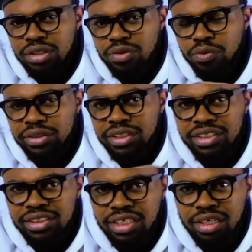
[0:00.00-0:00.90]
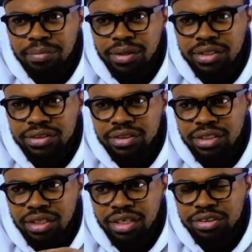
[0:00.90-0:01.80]
What he said about
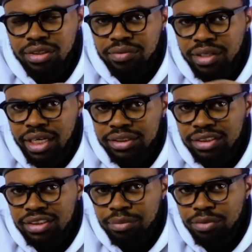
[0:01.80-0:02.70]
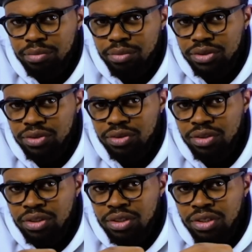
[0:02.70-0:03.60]
the death of the artist Sammy Oposo,
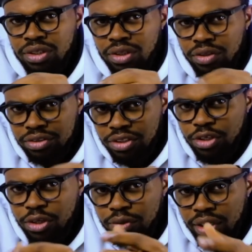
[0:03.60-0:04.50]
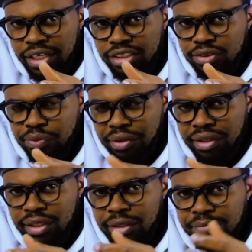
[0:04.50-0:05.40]
does it correlate with